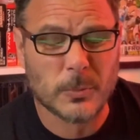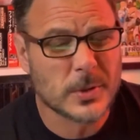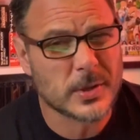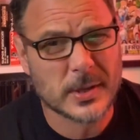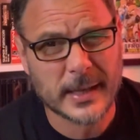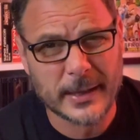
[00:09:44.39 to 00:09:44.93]
I
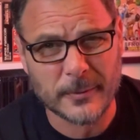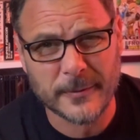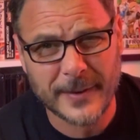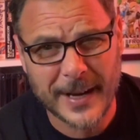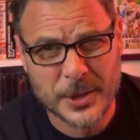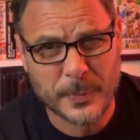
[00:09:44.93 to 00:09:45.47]
wasn't so keen on
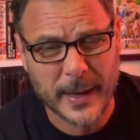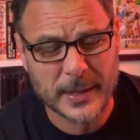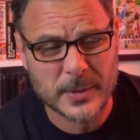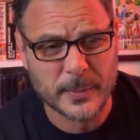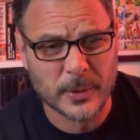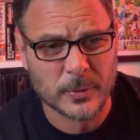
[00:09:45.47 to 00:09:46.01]
Flashback,
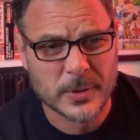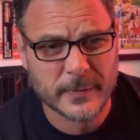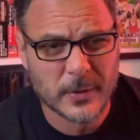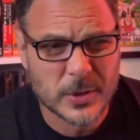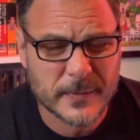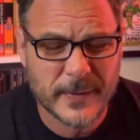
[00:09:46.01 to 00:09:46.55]
to be honest with
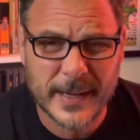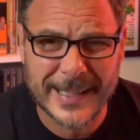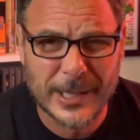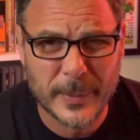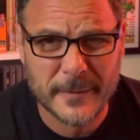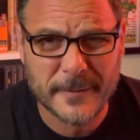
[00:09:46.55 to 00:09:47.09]
you. I just found it a
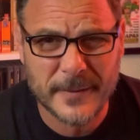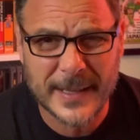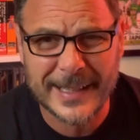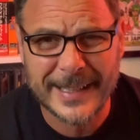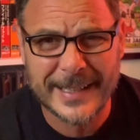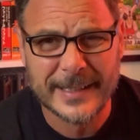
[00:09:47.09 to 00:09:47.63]
little bit
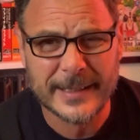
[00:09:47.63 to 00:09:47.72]
fiddly.